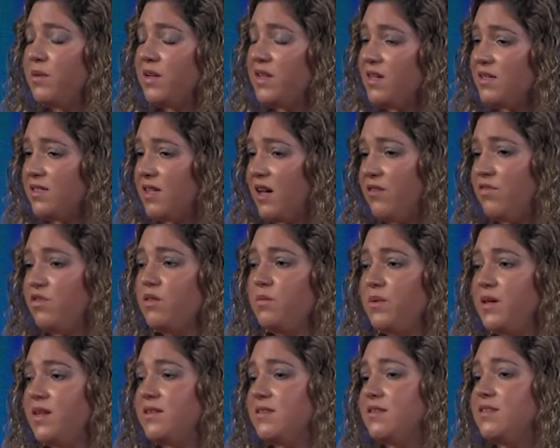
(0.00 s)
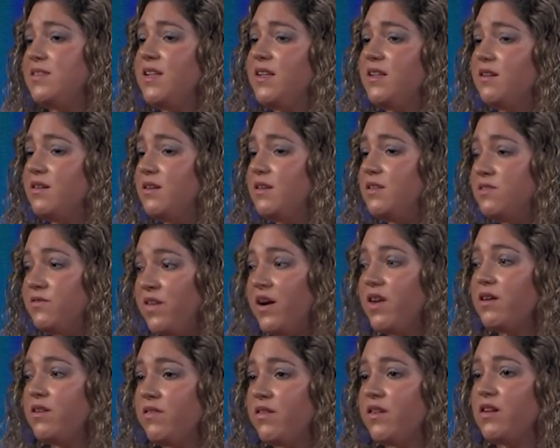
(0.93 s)
because every piece of data is
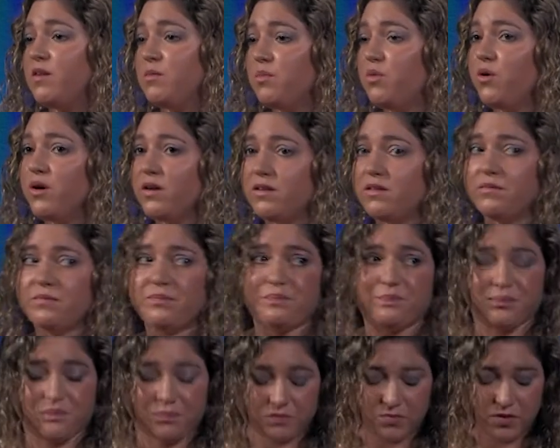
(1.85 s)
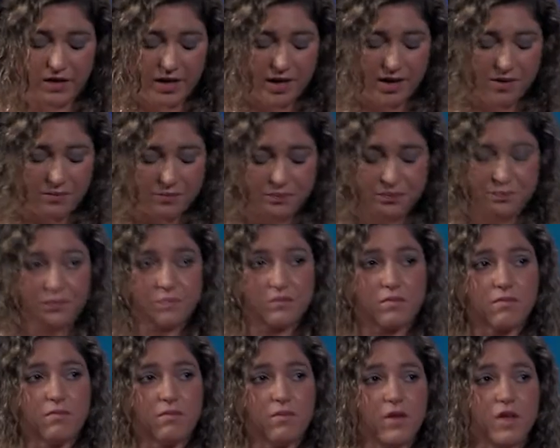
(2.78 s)
very, very important, okay?
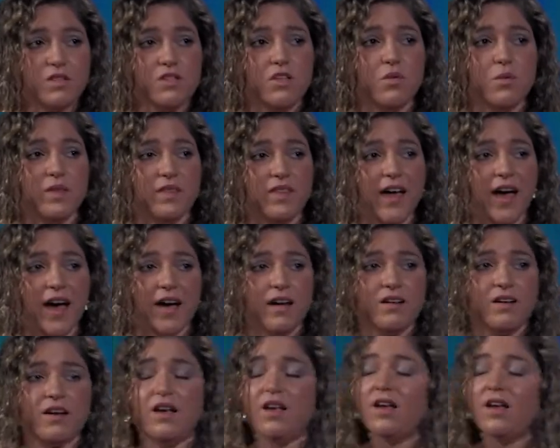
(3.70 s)
So with that,